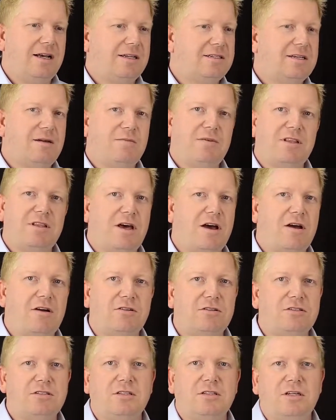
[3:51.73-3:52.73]
some of
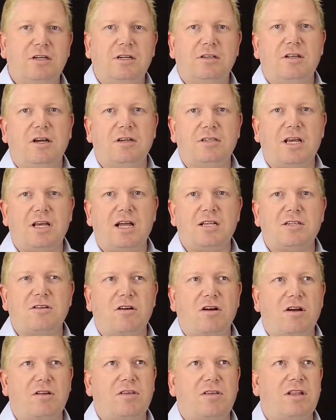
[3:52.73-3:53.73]
those ads,
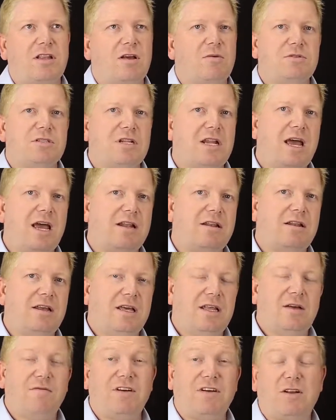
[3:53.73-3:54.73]
like I think there was an ad,
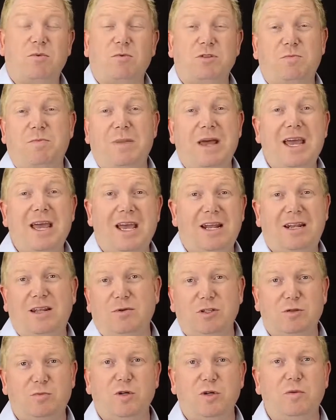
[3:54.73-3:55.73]
in fact it was banned, there
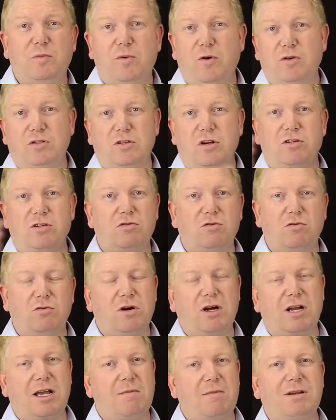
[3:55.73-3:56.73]
was billboards I
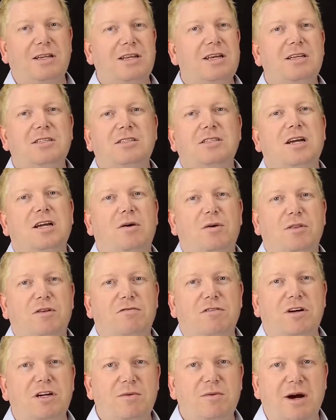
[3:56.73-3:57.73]
saw a couple of years ago on the
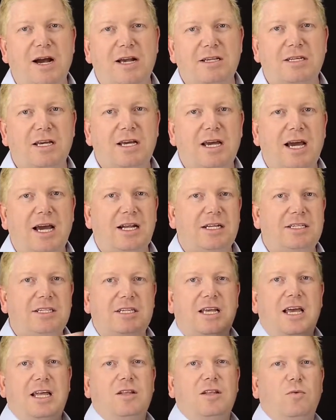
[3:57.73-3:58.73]
freeways, and it
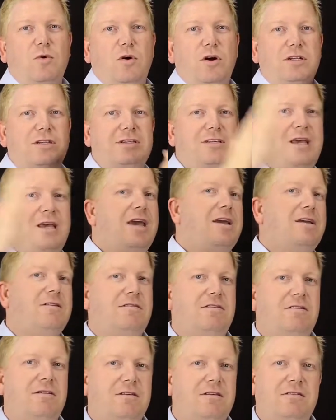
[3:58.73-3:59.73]
just had the word
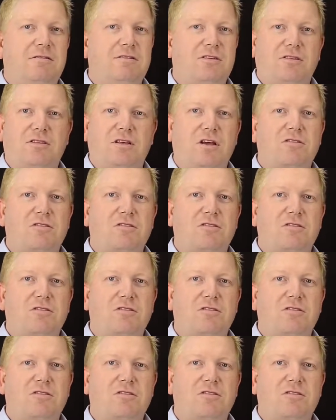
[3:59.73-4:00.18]
sex, just